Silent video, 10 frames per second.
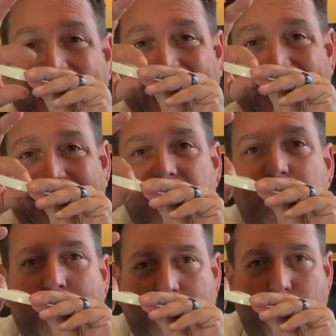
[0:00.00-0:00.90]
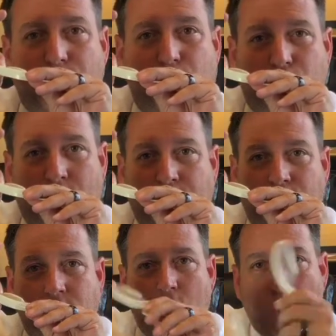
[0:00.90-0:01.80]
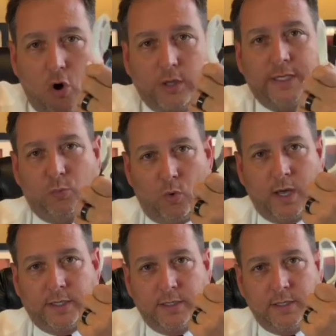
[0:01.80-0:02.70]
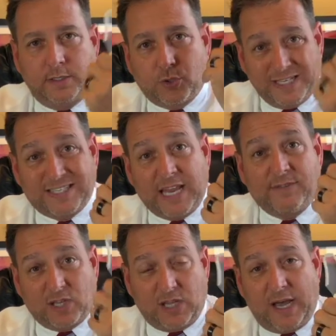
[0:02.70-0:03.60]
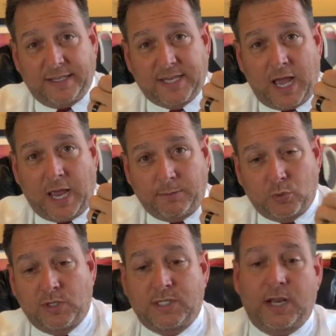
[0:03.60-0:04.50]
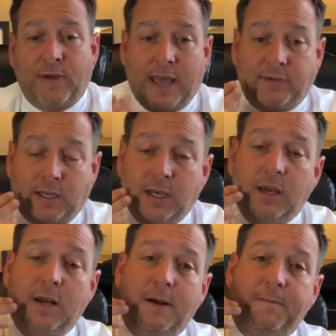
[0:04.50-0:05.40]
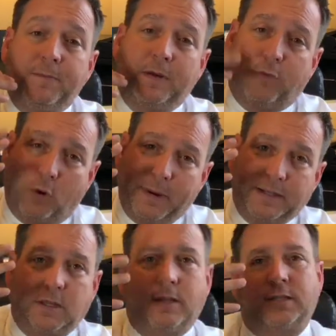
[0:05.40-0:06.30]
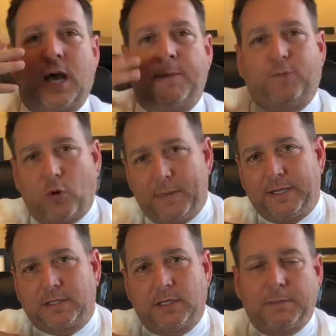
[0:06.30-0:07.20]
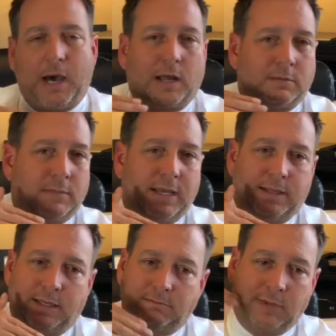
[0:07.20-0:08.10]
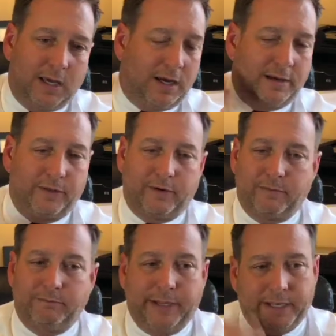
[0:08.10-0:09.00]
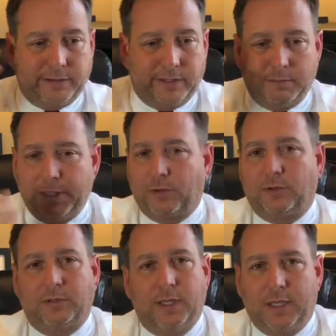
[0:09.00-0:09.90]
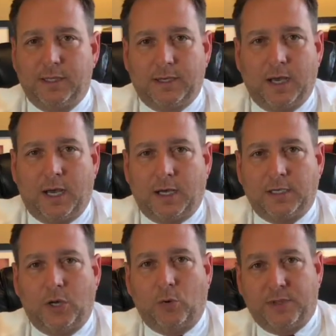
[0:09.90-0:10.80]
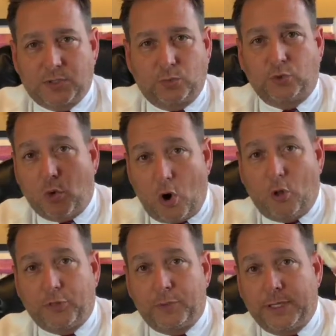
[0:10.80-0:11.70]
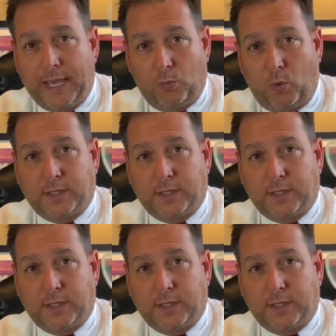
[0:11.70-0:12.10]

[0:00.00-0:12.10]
and the bite registration all in one. So this saves a lot of time. So instead of having 4 minutes on the top, 4 minutes on the bottom, and then another minute in the middle, this will do all 3 at